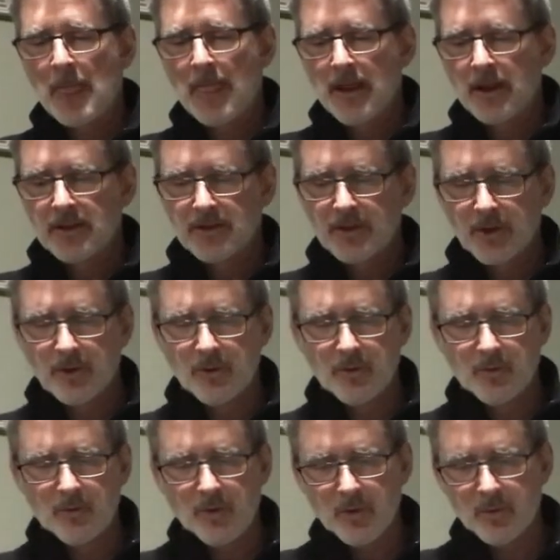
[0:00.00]
So
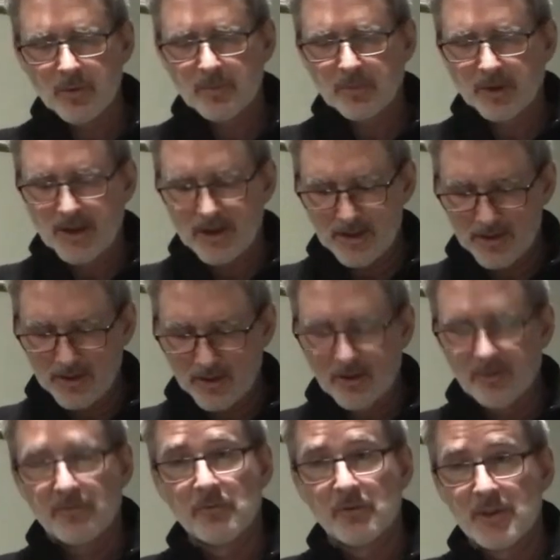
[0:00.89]
what we're playing here are
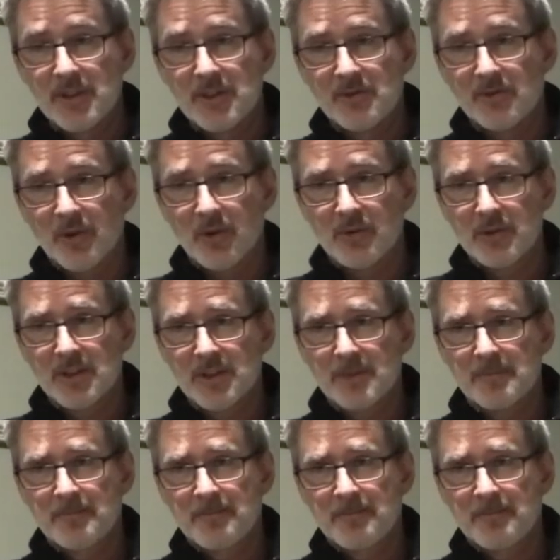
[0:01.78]
free strokes.